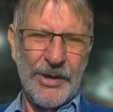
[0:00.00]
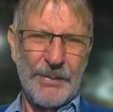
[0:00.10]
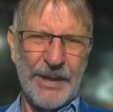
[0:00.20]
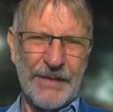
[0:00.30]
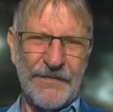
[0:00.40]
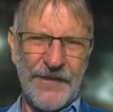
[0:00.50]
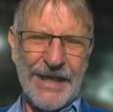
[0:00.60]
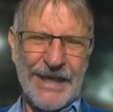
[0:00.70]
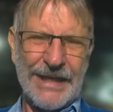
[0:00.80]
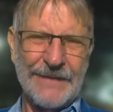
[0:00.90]
about
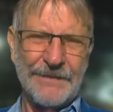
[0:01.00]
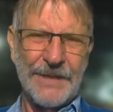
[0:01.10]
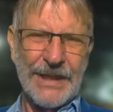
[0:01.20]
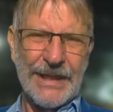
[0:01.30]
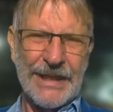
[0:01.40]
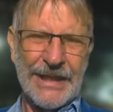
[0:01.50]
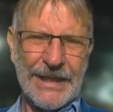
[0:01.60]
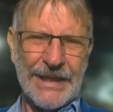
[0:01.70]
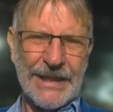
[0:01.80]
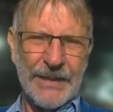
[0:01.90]
failure,
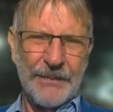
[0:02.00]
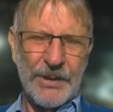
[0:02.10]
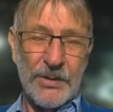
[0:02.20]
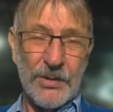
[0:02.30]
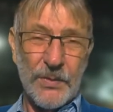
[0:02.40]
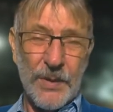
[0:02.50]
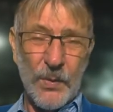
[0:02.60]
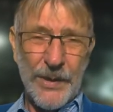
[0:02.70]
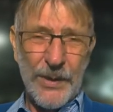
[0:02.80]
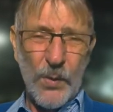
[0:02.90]
because when
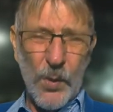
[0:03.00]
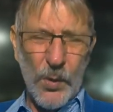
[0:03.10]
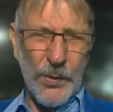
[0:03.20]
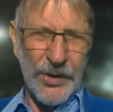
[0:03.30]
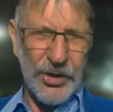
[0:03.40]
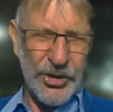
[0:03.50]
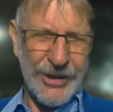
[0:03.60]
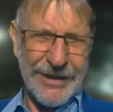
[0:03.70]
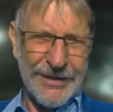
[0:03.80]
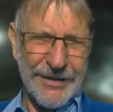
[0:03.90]
we walk with
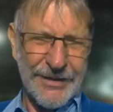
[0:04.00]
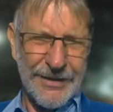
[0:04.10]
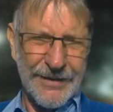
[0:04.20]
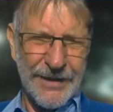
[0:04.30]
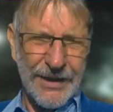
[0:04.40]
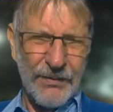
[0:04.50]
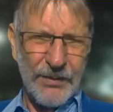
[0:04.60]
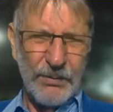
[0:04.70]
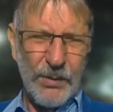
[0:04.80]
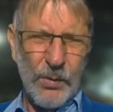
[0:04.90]
Jesus,
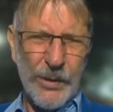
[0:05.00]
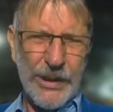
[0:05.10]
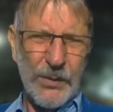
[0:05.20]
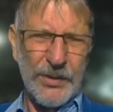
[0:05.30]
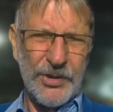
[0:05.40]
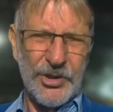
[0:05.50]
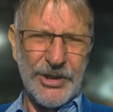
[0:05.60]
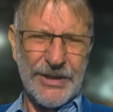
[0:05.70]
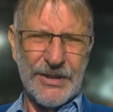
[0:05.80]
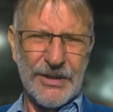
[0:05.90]
when we're walking with
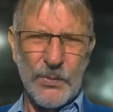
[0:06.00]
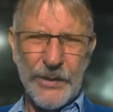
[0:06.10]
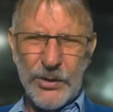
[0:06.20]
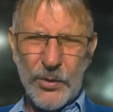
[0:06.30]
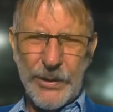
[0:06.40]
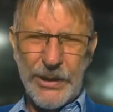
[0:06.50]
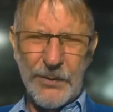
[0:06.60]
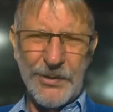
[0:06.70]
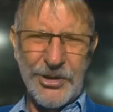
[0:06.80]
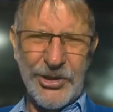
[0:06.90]
Jesus and we're talking
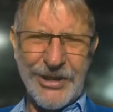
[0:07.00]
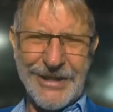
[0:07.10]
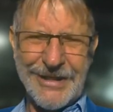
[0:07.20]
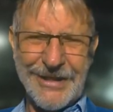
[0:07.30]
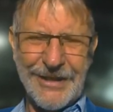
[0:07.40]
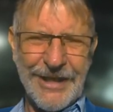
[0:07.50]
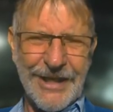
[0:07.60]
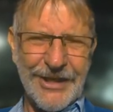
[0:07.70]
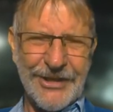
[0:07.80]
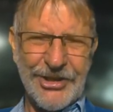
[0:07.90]
with Jesus, and
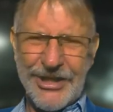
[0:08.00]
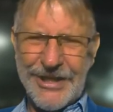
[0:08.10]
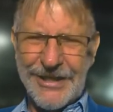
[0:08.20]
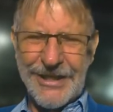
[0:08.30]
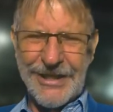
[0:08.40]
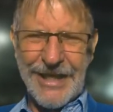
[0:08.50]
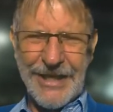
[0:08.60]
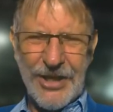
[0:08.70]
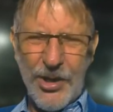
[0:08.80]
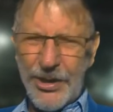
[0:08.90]
Jesus is,
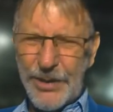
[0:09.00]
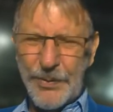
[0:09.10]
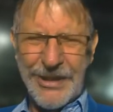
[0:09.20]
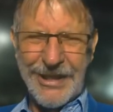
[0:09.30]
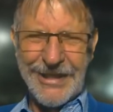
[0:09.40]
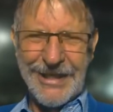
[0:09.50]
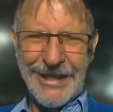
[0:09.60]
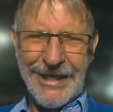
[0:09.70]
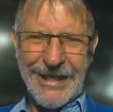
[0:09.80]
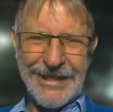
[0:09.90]
and the Holy Spirit is and
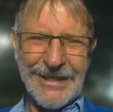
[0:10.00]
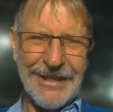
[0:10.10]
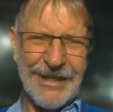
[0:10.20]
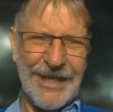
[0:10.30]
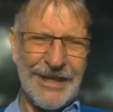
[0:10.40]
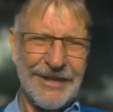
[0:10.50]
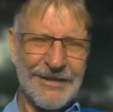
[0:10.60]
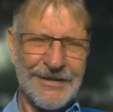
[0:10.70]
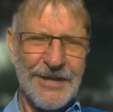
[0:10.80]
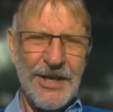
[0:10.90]
lead us and guide
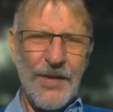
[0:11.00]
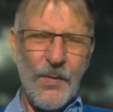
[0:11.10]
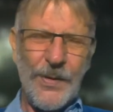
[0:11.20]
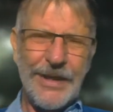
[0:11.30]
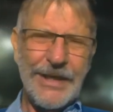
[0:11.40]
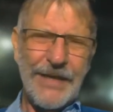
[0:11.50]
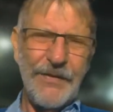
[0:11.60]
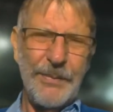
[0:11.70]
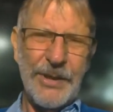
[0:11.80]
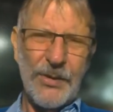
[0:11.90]
us, we'll never
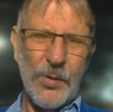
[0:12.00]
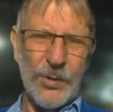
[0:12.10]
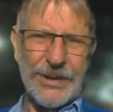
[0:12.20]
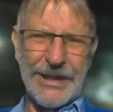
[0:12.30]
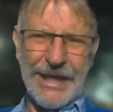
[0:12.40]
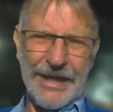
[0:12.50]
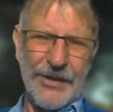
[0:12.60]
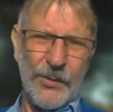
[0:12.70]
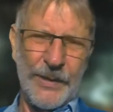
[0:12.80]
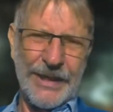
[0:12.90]
be caught
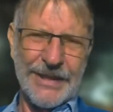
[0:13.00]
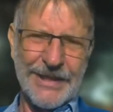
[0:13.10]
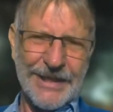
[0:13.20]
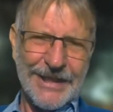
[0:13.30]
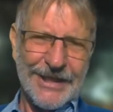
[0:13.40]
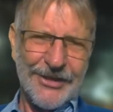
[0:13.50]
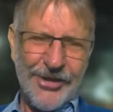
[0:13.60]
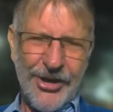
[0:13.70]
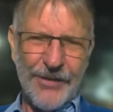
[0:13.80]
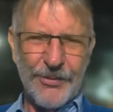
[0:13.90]
unawares.
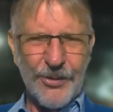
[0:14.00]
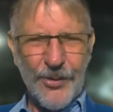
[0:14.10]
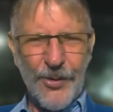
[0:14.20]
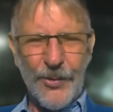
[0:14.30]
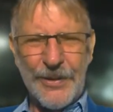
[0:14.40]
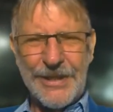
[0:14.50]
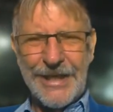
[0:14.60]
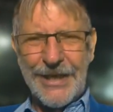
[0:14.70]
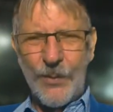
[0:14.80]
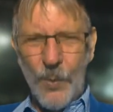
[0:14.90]
God will always
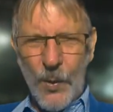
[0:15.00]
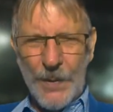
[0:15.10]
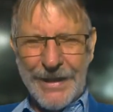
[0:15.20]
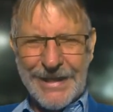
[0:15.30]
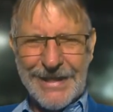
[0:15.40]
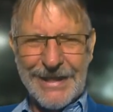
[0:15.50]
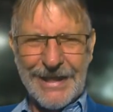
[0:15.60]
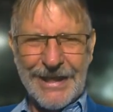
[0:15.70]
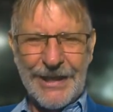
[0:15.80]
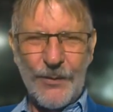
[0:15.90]
warn us.
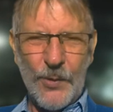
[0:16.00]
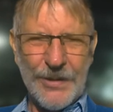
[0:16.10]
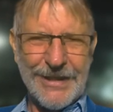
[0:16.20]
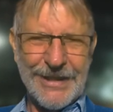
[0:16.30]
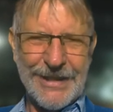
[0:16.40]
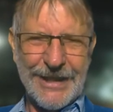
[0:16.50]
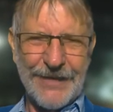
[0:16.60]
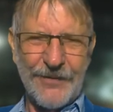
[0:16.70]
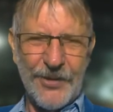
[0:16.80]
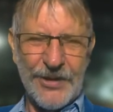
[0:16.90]
He warns us in
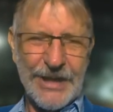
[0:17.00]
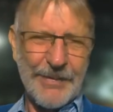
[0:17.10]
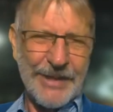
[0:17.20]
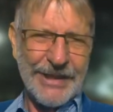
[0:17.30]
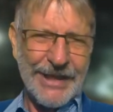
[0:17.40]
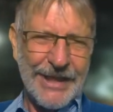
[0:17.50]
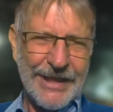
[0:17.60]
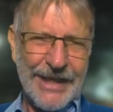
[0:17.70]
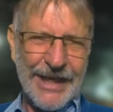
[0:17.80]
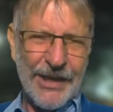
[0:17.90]
advance. I mean,
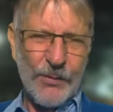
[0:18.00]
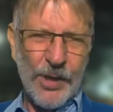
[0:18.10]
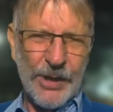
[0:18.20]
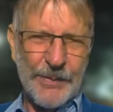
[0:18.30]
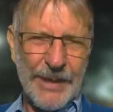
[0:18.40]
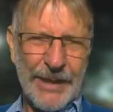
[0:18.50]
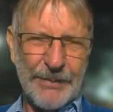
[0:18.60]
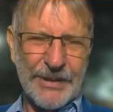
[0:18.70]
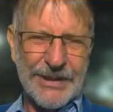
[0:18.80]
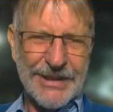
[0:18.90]
they woke me up
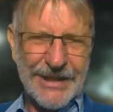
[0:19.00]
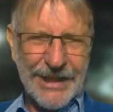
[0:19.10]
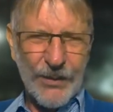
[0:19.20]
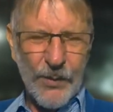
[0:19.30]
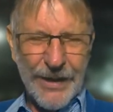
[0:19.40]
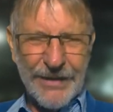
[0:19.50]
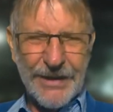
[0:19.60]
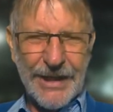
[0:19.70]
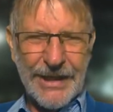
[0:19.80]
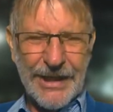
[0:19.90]
at
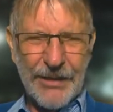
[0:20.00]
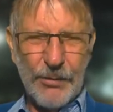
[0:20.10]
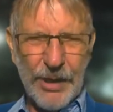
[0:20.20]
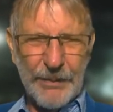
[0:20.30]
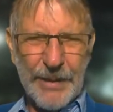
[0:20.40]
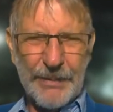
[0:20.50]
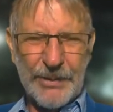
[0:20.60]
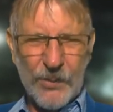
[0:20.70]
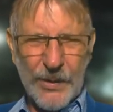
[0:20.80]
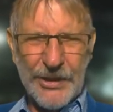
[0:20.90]

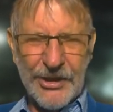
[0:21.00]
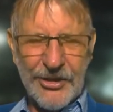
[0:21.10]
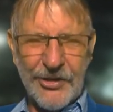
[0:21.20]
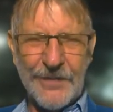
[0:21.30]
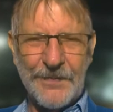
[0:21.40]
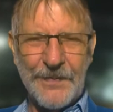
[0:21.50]
1 o'clock,